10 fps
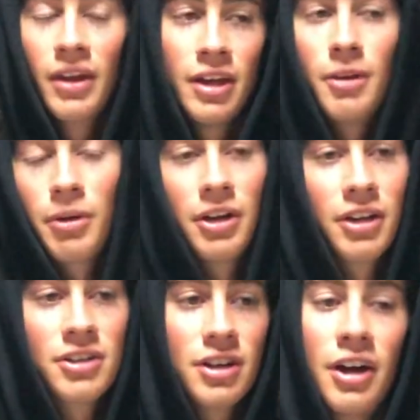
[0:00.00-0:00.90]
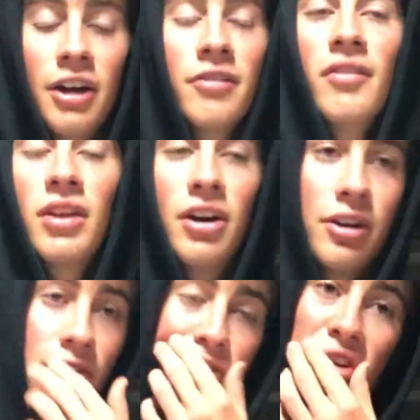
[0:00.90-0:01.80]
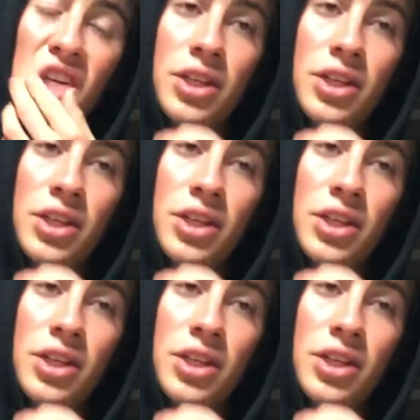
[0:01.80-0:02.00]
hit my next shot, onto the green,